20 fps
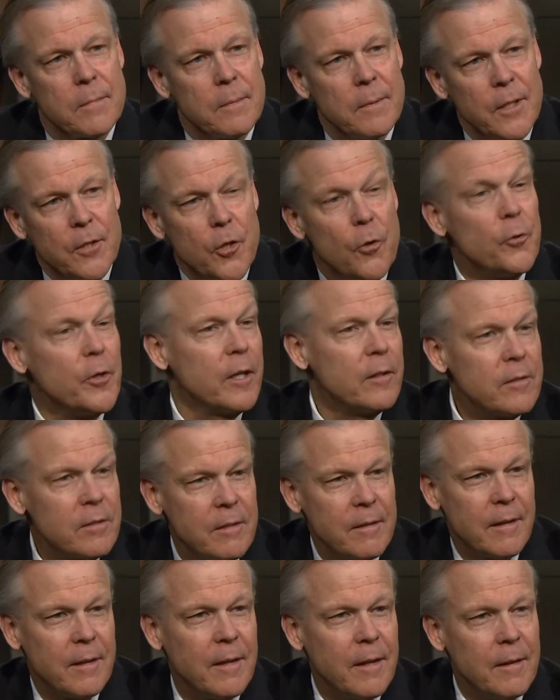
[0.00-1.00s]
unit
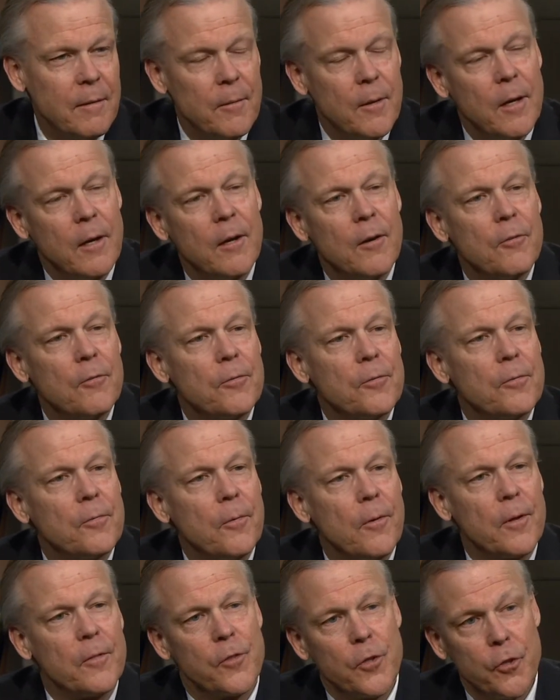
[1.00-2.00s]
uh, of
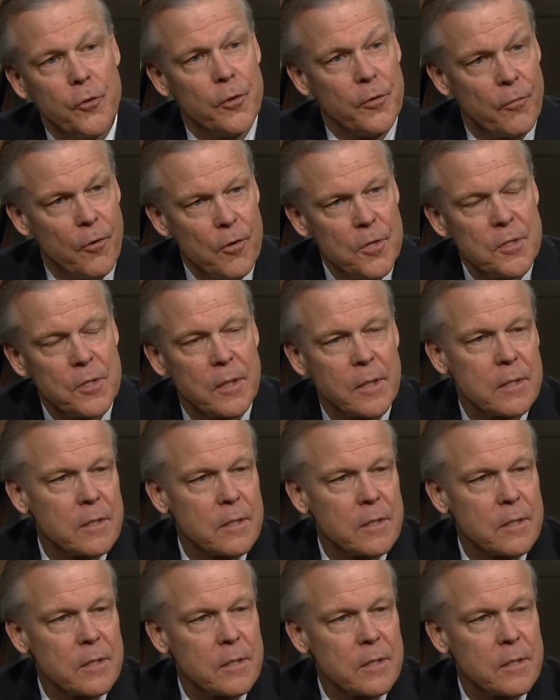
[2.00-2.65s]
the university.